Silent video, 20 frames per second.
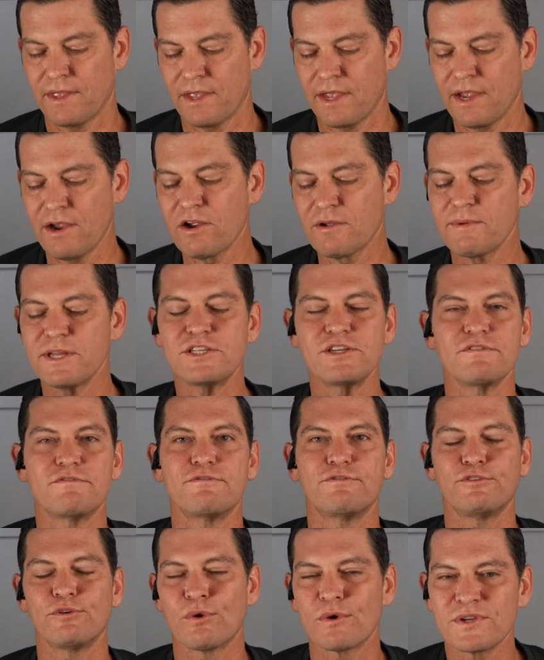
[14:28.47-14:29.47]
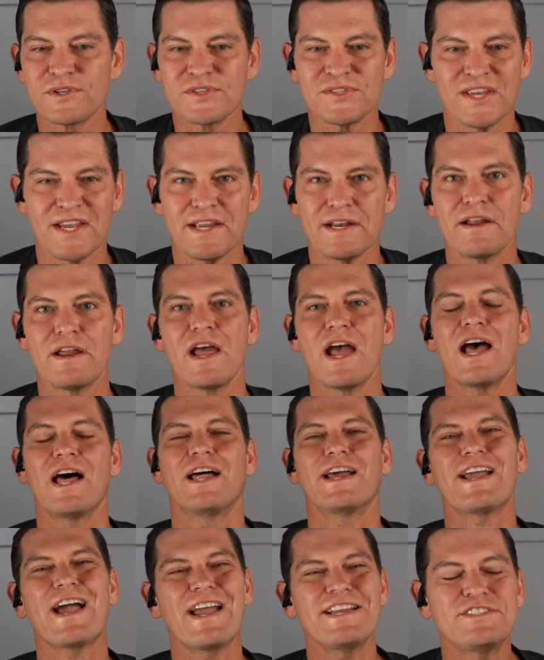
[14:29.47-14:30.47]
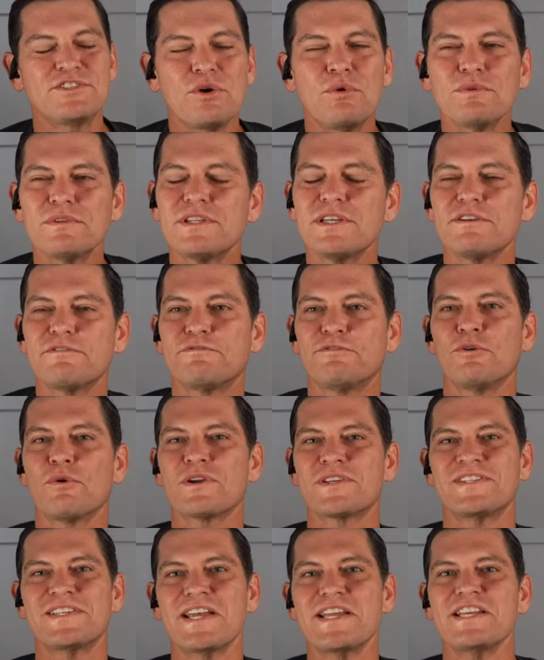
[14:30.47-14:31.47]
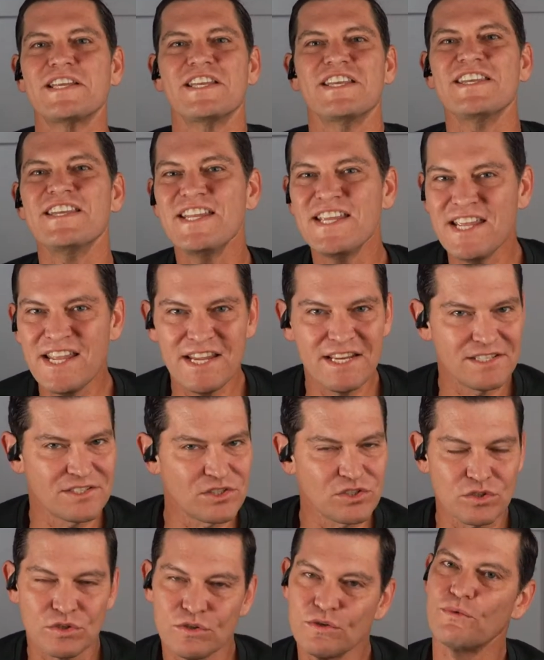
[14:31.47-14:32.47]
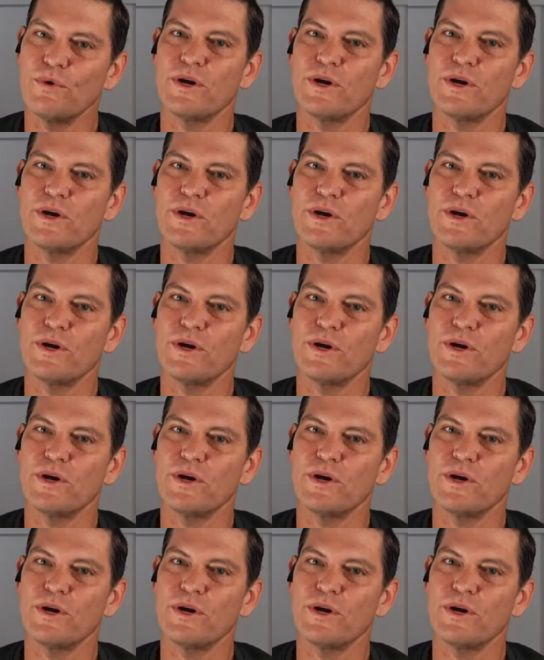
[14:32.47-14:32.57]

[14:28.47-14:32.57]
Eric mentioned Florida State. Like, I don't think Florida State needs to